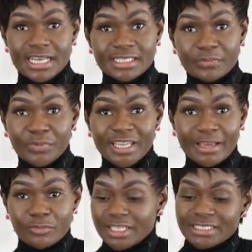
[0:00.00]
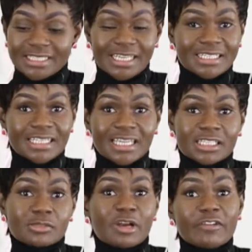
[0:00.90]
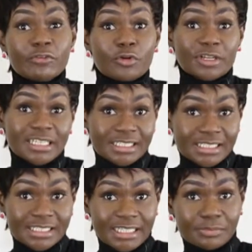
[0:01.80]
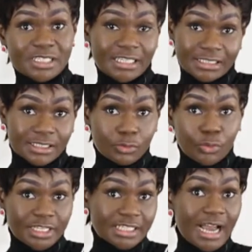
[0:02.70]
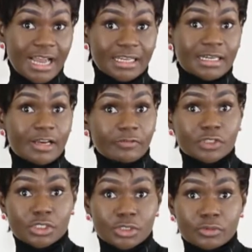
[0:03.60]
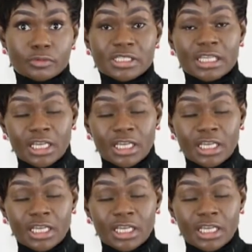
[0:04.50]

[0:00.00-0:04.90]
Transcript: are the PME 6" by 4" deep tins, which I love to use.